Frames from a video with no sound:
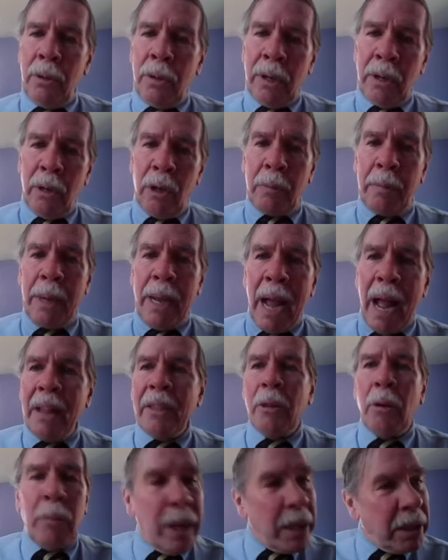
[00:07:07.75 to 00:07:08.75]
you can look
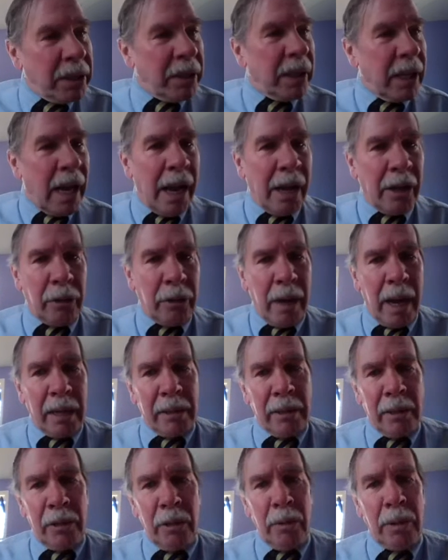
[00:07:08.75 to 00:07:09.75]
beyond the written
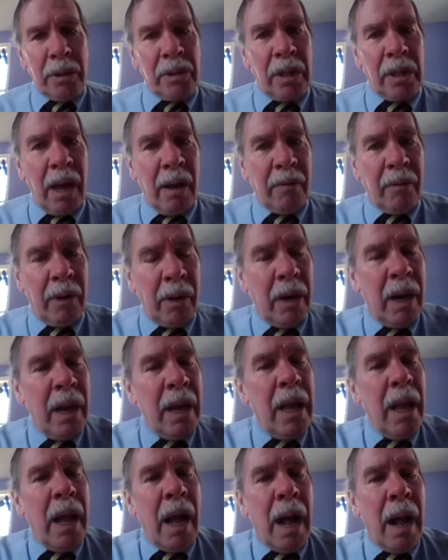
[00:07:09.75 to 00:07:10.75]
contract to
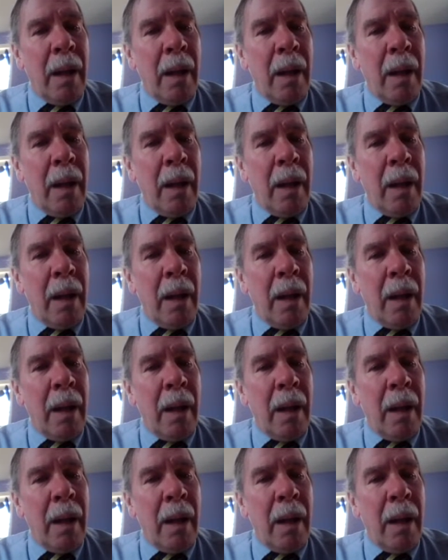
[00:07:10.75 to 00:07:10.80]
discover